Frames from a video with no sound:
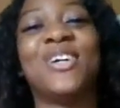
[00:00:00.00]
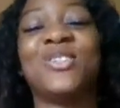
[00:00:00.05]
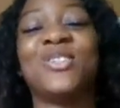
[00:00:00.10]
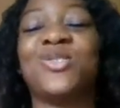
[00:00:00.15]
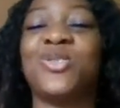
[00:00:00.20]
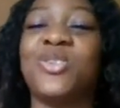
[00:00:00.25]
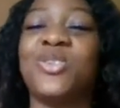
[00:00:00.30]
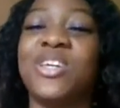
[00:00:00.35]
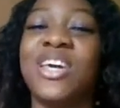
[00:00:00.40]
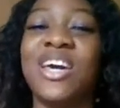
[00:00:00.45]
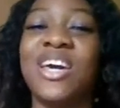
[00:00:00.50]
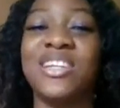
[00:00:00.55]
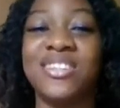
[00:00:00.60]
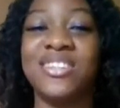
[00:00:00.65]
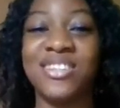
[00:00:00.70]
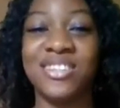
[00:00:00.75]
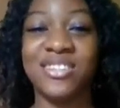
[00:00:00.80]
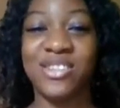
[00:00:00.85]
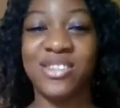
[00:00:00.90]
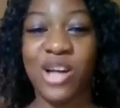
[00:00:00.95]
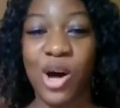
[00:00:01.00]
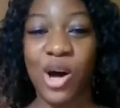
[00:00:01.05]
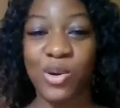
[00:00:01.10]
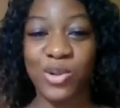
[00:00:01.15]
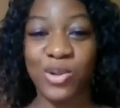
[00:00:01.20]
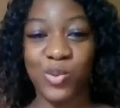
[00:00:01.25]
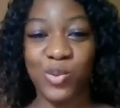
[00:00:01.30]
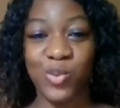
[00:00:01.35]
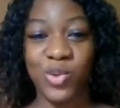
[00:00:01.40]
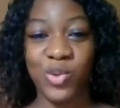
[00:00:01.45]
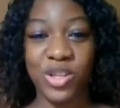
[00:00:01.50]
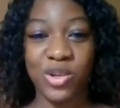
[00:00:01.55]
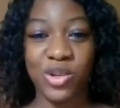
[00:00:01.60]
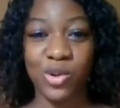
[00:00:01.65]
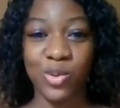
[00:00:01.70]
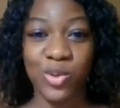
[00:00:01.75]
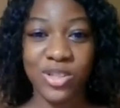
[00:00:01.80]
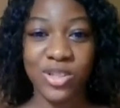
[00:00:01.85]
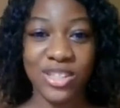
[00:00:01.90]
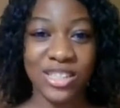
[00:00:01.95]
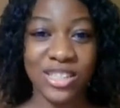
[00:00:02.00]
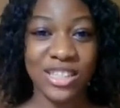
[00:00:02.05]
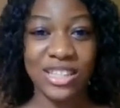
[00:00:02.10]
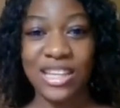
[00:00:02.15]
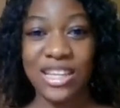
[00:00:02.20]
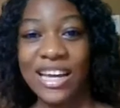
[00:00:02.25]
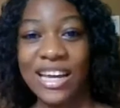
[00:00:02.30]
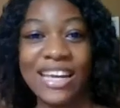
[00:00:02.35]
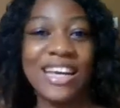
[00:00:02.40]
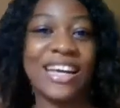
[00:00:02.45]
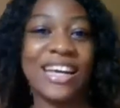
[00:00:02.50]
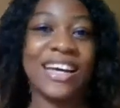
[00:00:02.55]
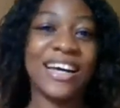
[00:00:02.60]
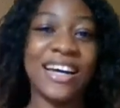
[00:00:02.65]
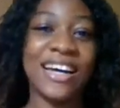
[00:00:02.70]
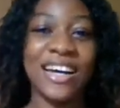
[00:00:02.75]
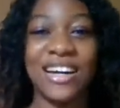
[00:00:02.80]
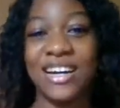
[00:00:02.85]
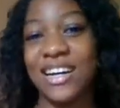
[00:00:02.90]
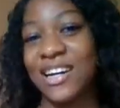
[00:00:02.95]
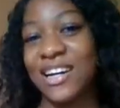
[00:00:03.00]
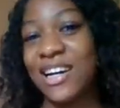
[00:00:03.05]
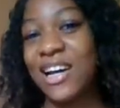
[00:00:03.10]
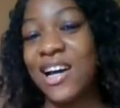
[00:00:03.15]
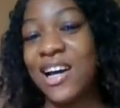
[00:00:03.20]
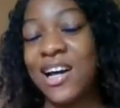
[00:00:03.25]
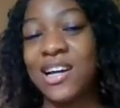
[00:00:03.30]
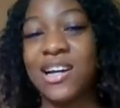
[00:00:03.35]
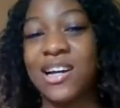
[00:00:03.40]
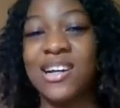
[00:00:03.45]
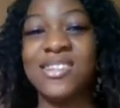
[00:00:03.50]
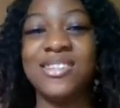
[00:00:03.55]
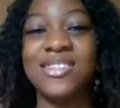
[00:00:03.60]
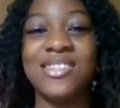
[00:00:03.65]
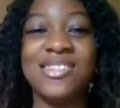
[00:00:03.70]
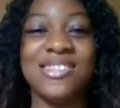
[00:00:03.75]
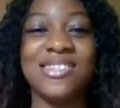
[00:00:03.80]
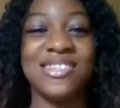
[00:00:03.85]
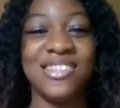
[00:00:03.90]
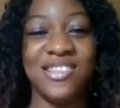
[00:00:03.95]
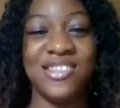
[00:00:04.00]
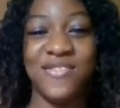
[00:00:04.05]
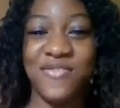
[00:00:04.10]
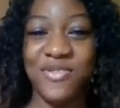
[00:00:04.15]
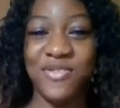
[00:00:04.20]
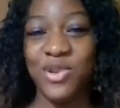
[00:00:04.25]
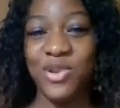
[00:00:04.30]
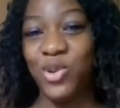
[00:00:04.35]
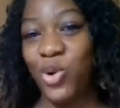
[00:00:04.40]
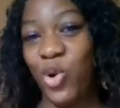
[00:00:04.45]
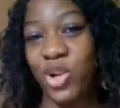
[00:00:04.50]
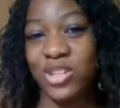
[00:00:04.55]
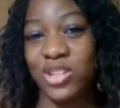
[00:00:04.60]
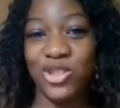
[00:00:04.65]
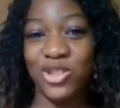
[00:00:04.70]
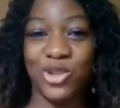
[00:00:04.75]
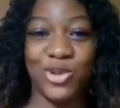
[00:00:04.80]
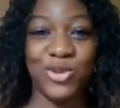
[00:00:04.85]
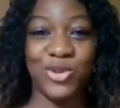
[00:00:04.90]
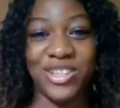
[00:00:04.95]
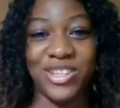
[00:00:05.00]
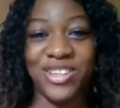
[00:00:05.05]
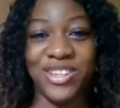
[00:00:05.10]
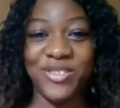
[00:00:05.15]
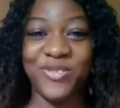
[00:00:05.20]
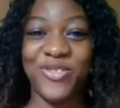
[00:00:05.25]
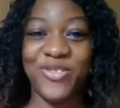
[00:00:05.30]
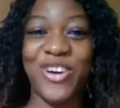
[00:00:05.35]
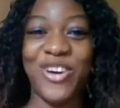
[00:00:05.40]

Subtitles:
So yeah, this is how the wig looks like. Can see it's giving all it should give.